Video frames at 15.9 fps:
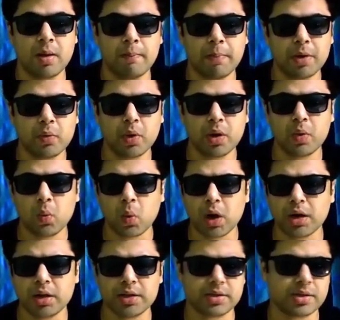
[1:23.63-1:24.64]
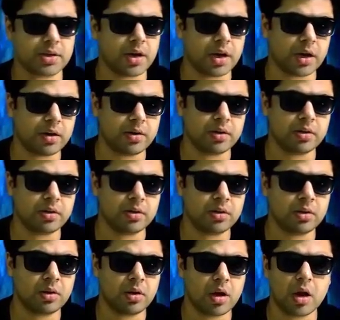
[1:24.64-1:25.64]
between what is correct
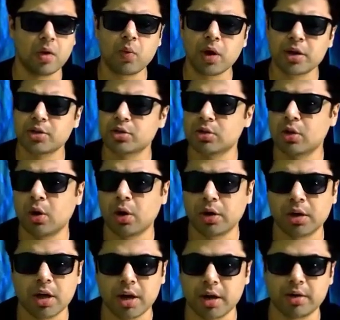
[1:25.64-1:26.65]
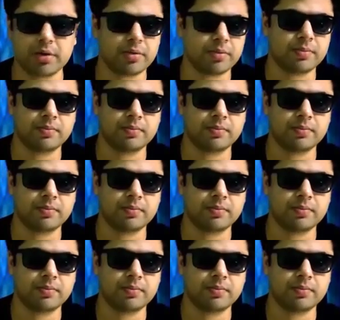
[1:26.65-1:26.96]
and what is not correct.